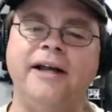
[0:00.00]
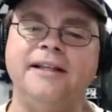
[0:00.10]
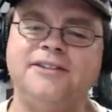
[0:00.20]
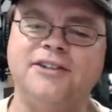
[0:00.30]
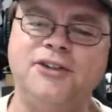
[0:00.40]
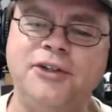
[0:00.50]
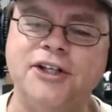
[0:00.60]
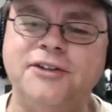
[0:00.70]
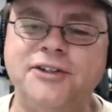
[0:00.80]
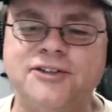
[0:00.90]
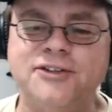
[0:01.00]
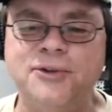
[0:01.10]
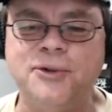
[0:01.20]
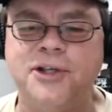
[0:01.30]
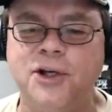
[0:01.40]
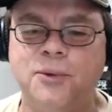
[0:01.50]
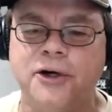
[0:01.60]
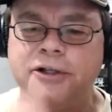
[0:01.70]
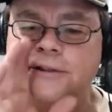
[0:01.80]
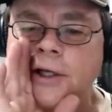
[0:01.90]
just do this. This is a new
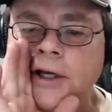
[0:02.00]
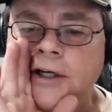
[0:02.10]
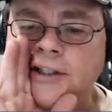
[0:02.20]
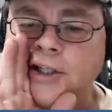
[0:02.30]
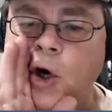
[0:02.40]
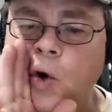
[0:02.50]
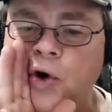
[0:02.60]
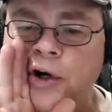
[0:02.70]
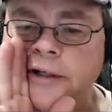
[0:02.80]
keyword. Corn.